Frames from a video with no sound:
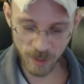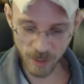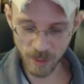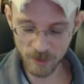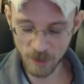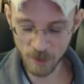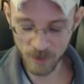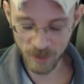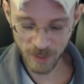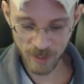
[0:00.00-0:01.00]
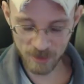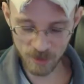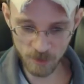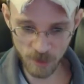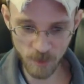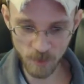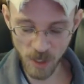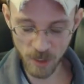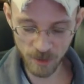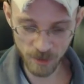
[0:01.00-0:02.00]
I don't know, but he shows up
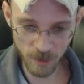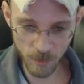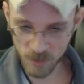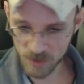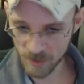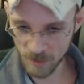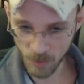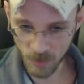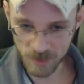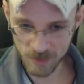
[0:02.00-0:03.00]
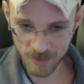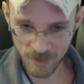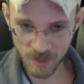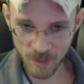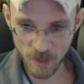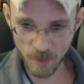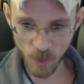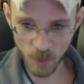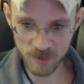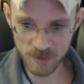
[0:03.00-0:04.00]
impersonating the prince,
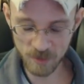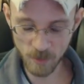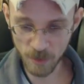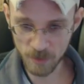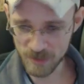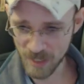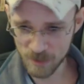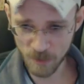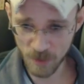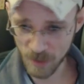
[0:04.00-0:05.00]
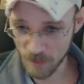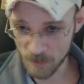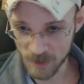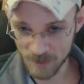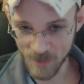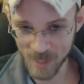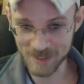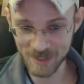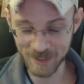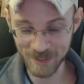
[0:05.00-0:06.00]
poisons his mother, and takes over the government,
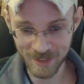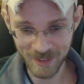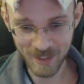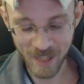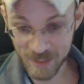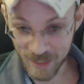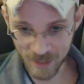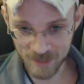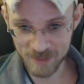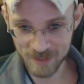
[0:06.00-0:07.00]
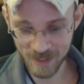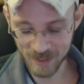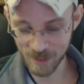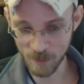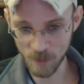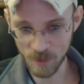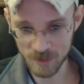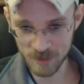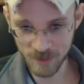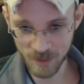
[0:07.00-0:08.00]
basically. I guess. That's how it worked.
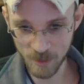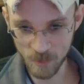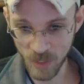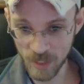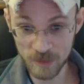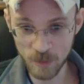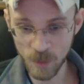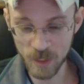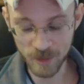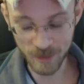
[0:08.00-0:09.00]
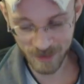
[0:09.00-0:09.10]
Blade in the Wind.